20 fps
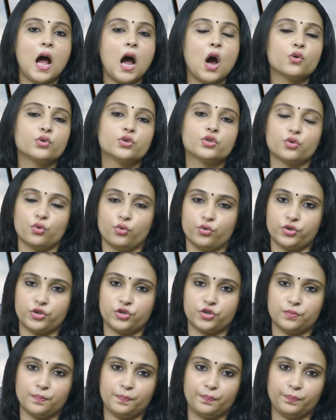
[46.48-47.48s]

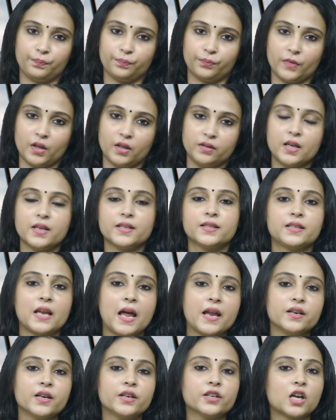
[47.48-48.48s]
outsourced. The
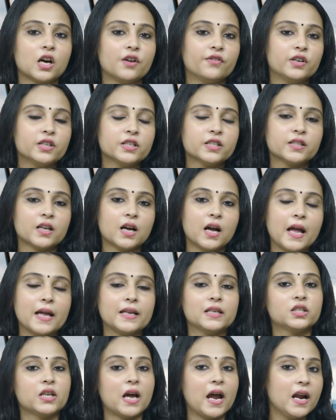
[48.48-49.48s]
standard covers the
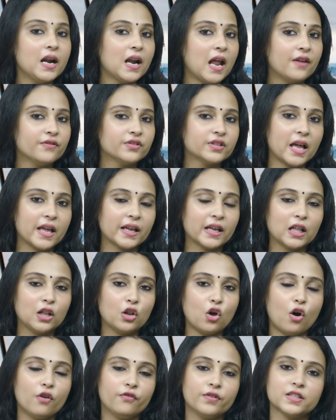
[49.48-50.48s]
entire lifecycle
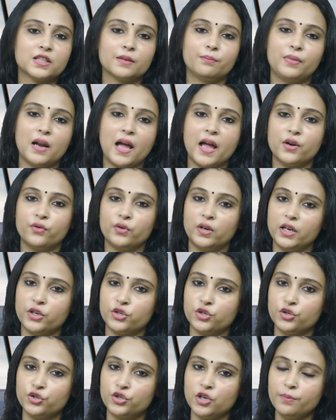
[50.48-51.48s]
of a supplier
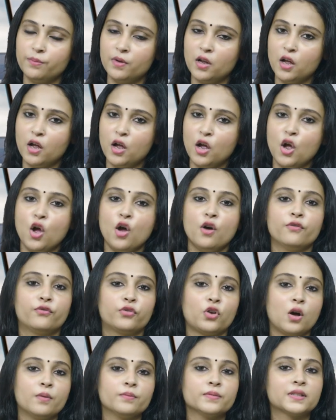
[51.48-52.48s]
relationship,
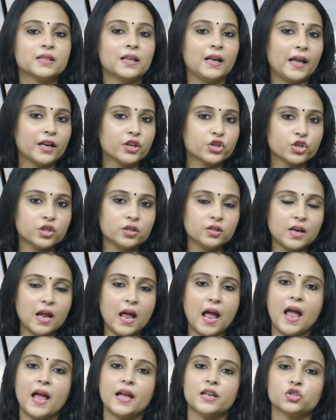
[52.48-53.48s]
from selection
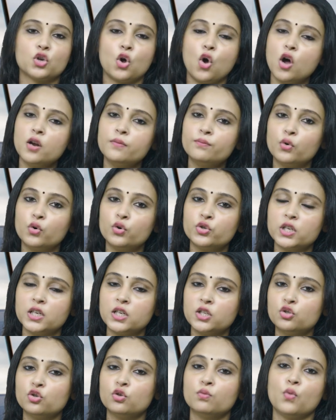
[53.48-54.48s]
and
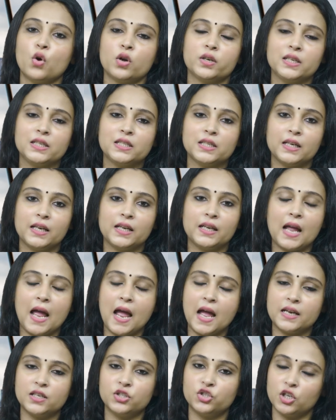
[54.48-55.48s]
onboarding to monitoring
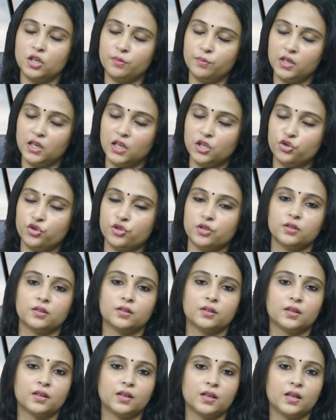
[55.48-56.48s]
and termination.
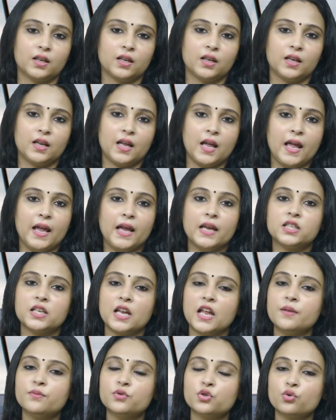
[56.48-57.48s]
It
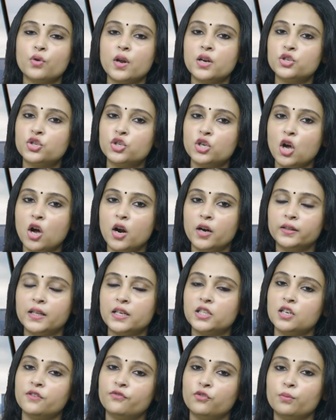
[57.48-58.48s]
aims to ensure
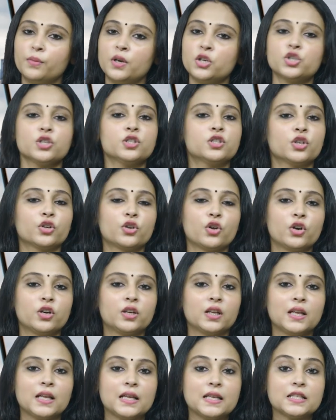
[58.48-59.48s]
that information
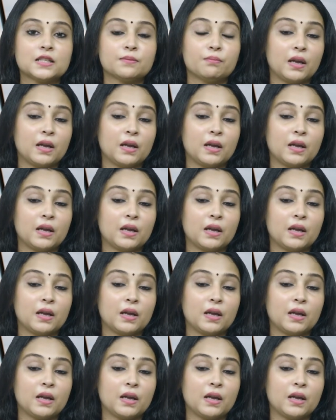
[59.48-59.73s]
security is